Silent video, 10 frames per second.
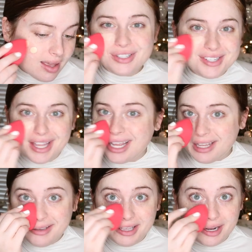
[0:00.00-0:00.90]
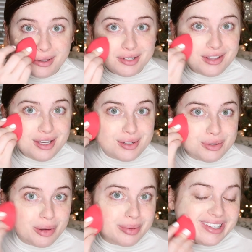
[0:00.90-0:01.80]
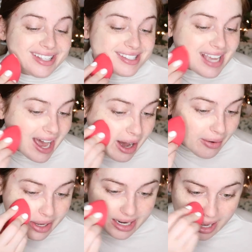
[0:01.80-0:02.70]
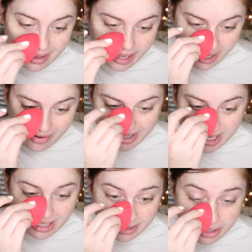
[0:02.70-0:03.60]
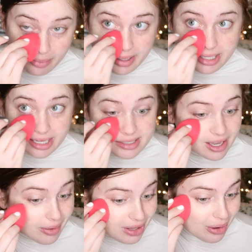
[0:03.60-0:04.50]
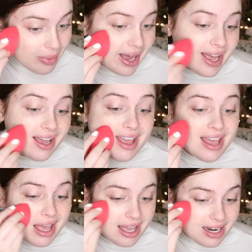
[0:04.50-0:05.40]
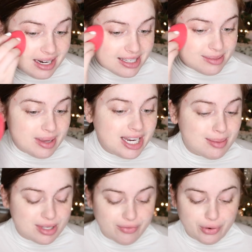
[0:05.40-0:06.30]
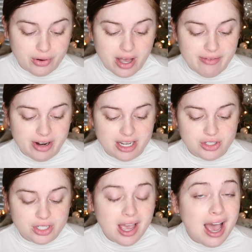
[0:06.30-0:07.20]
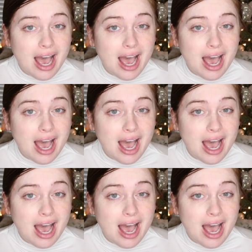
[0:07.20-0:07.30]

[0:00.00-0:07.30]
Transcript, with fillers: We're just gonna, you know, do the usual, blend this out. And I like how like a little bit does go a long way. And it is medium to full coverage.